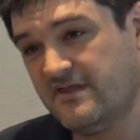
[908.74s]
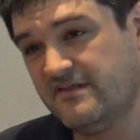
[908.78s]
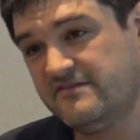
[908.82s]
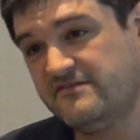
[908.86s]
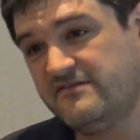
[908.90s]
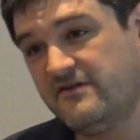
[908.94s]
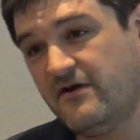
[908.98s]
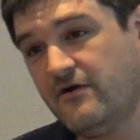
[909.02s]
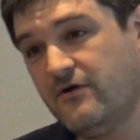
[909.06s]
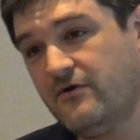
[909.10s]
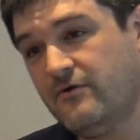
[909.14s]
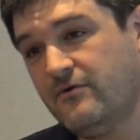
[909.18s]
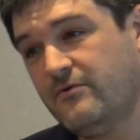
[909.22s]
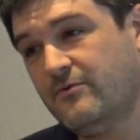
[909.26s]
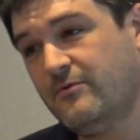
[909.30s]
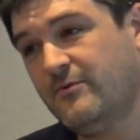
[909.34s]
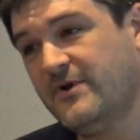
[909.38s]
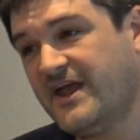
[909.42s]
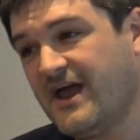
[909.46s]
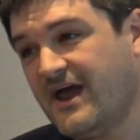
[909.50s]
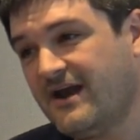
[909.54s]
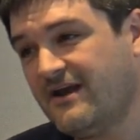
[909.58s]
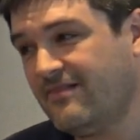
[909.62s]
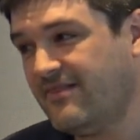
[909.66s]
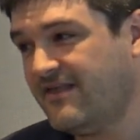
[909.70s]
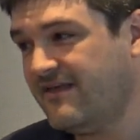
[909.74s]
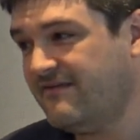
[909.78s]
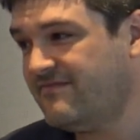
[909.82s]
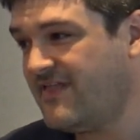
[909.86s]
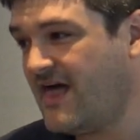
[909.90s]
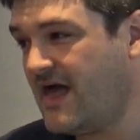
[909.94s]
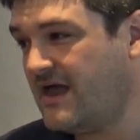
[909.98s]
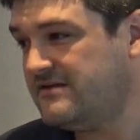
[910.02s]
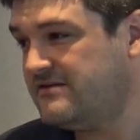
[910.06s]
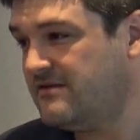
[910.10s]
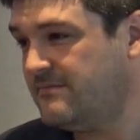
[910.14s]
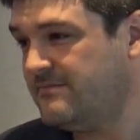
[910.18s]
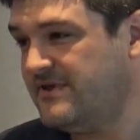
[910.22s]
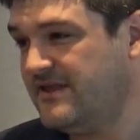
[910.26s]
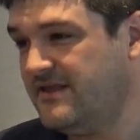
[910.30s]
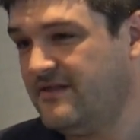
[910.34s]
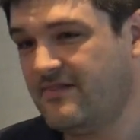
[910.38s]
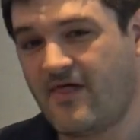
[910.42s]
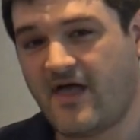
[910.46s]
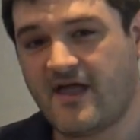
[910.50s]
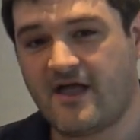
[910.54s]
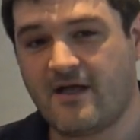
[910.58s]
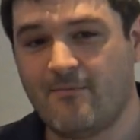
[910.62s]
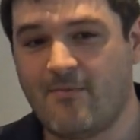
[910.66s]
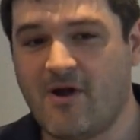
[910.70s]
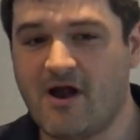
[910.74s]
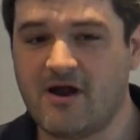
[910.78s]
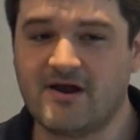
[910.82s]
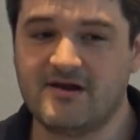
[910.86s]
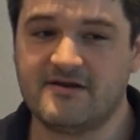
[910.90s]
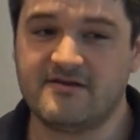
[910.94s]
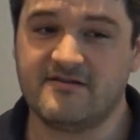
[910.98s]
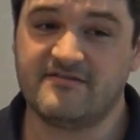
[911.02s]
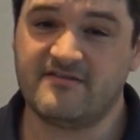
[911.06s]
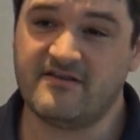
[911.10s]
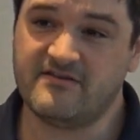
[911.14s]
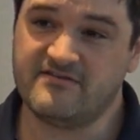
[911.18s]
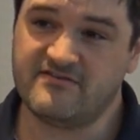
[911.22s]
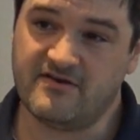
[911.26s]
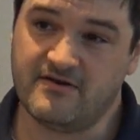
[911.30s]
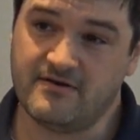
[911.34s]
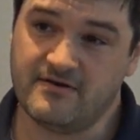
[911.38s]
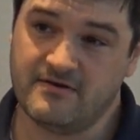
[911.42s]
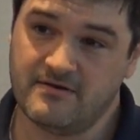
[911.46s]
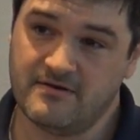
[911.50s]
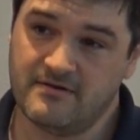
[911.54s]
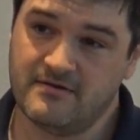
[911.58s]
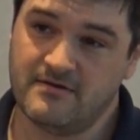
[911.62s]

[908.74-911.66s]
So we kind of leave that to be like a market decision.